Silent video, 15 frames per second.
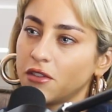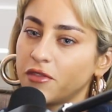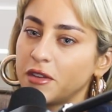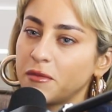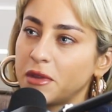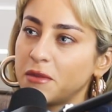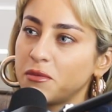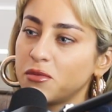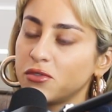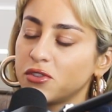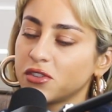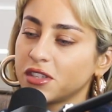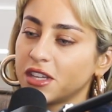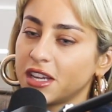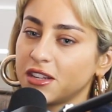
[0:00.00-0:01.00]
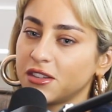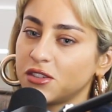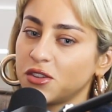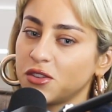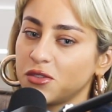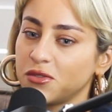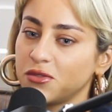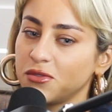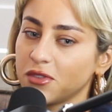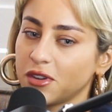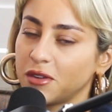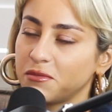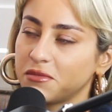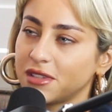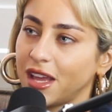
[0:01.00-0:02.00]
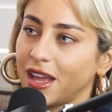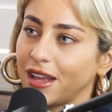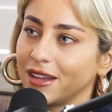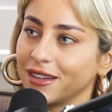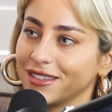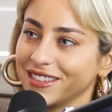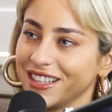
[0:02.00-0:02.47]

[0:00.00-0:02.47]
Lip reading: think people just get too upset.